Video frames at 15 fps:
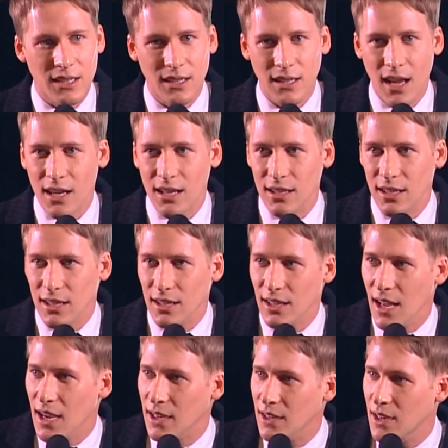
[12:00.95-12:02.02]
click-clack,
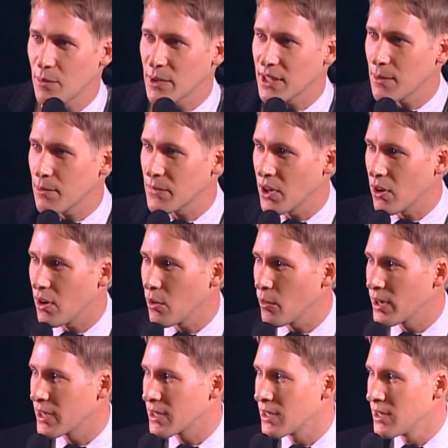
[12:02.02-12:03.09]
click-clack, coming up the
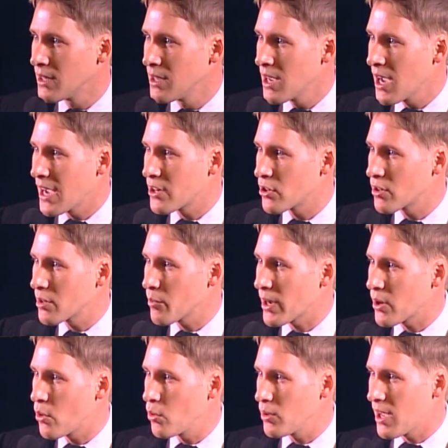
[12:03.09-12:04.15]
hallway. I'd heard
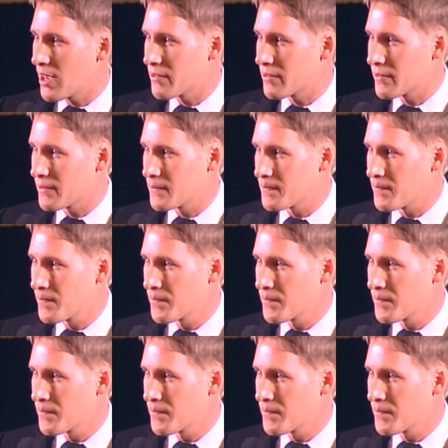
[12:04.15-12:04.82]
it my whole life.